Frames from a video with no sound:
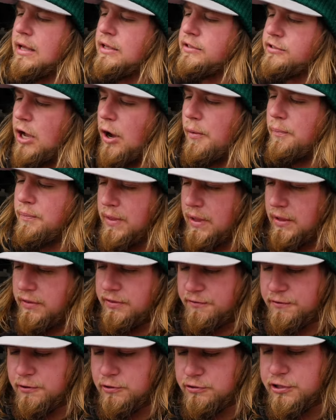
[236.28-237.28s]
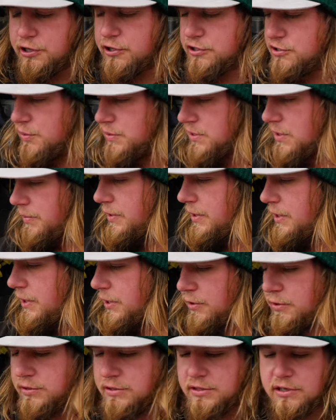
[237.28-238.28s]
So the fused cure is the one I'm gonna
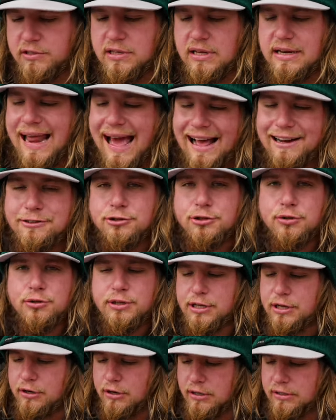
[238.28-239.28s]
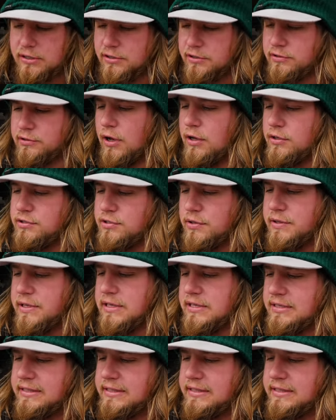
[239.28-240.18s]
use. There's a natural cure, and then there's also this